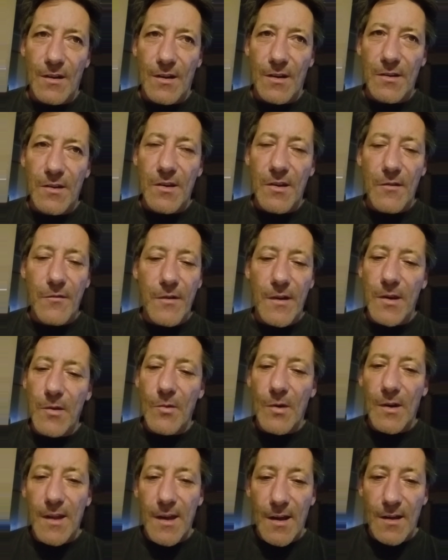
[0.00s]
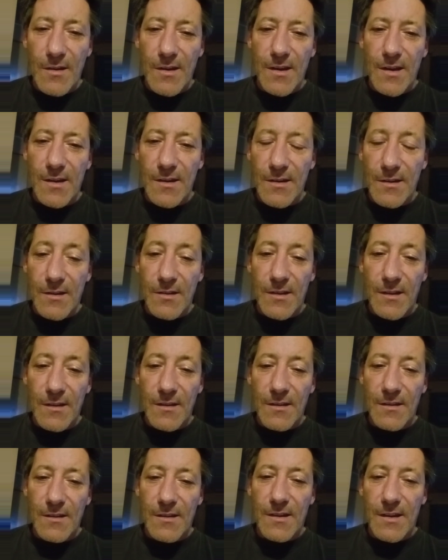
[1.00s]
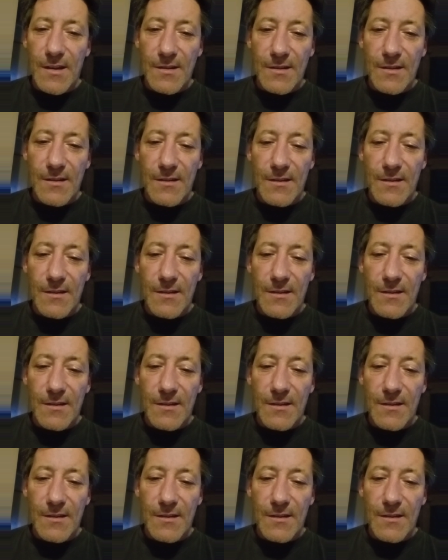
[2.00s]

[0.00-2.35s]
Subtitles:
I don't know if anyone out there that